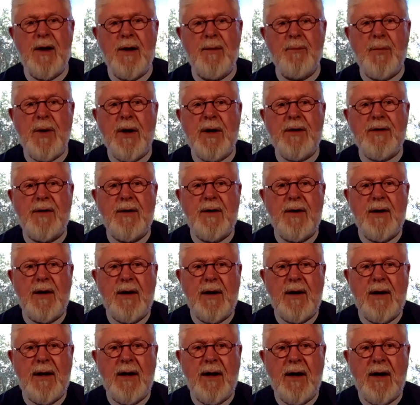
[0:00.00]
but
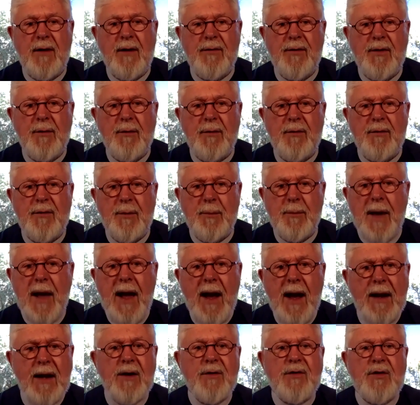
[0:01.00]
the
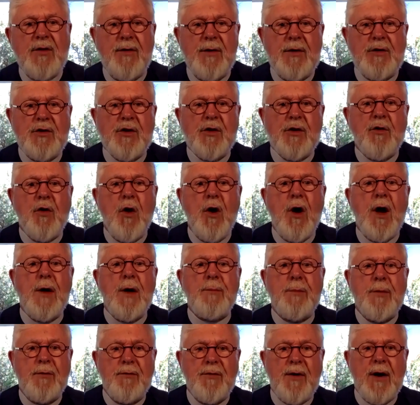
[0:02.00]
package that you're
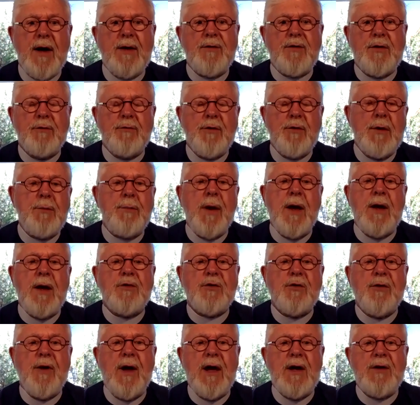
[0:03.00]
on provides a
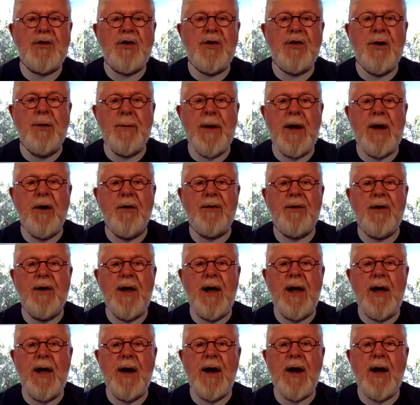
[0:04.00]
repatriation amount.
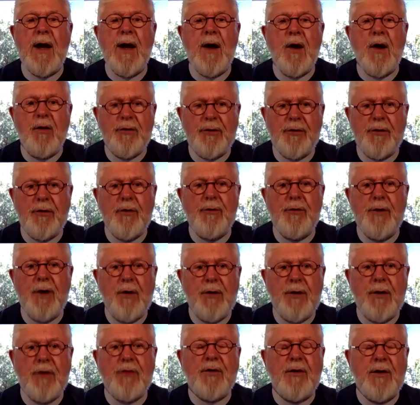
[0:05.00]
And I also
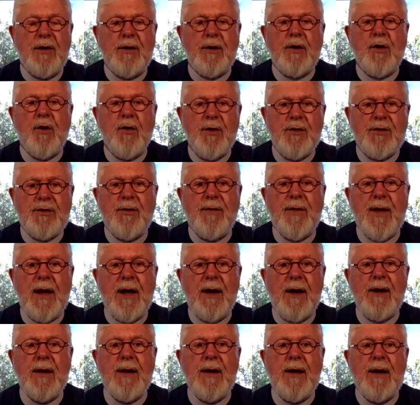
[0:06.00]
noticed in the course of
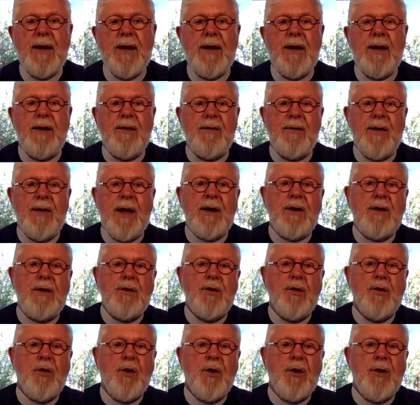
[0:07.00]
that
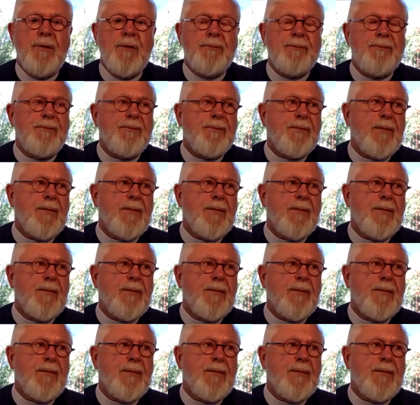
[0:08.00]
your,